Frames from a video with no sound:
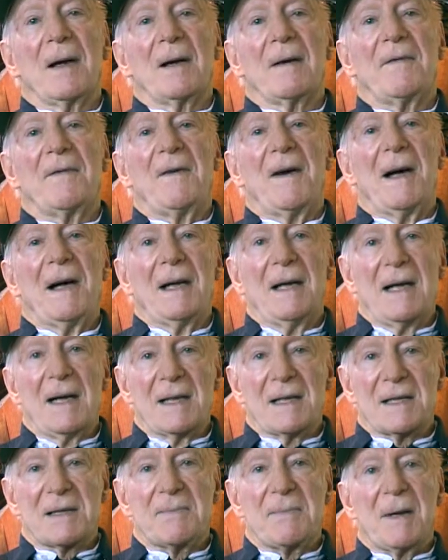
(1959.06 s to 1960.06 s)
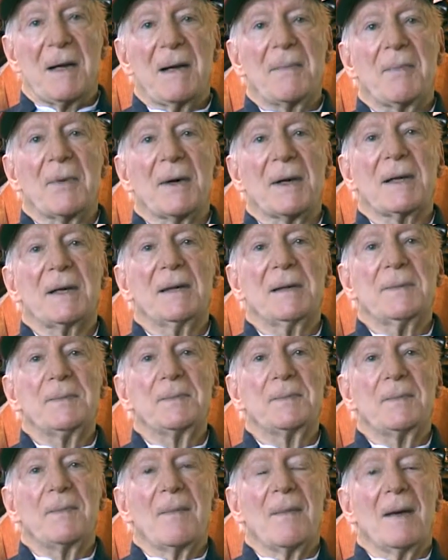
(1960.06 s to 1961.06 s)
financed by Britain,
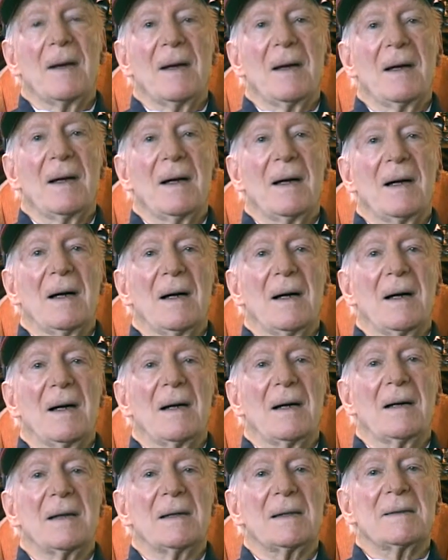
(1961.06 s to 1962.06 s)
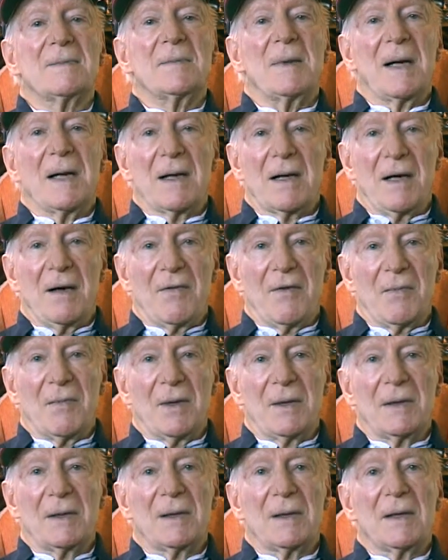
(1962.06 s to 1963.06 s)
by the
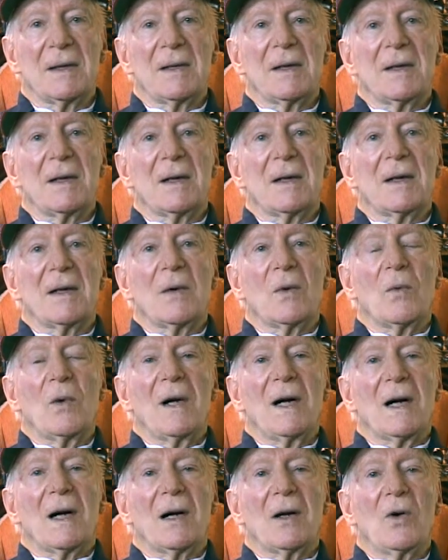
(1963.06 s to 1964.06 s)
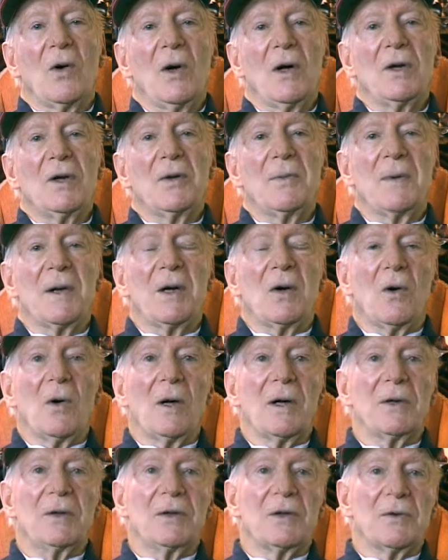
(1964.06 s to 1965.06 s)
government. We are going to be
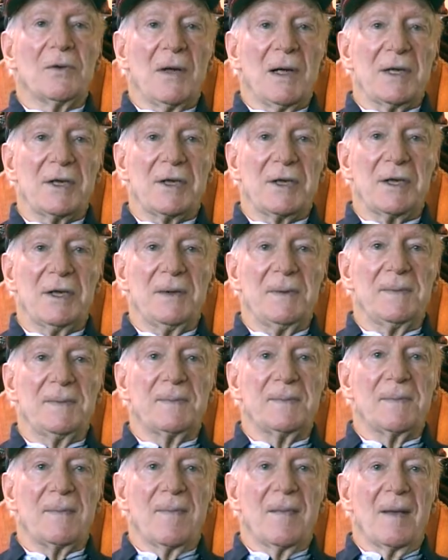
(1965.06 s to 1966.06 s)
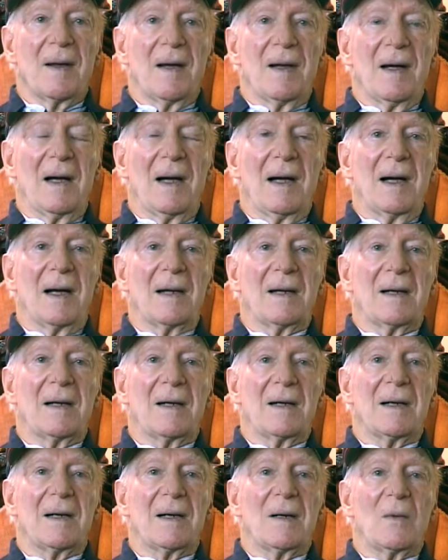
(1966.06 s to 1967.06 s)
going to Russia, and
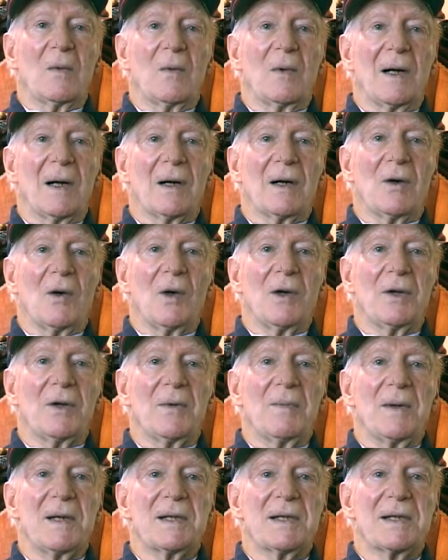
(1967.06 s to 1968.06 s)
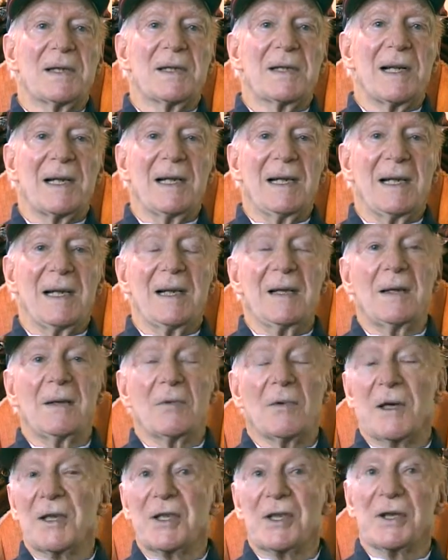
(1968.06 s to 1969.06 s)
we are going to be studying
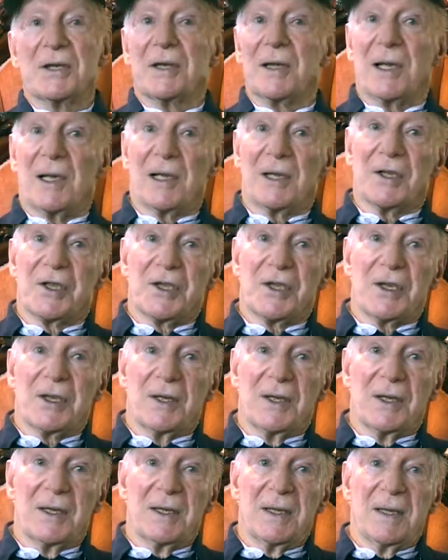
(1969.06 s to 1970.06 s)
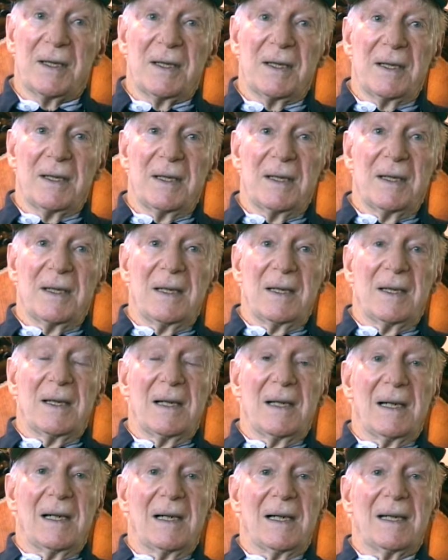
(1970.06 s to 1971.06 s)
Russian culture.
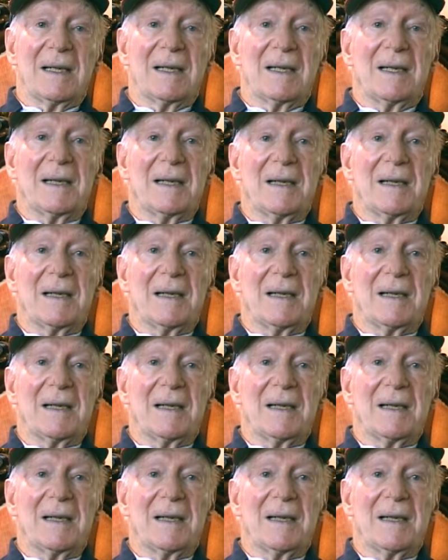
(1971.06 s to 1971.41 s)
And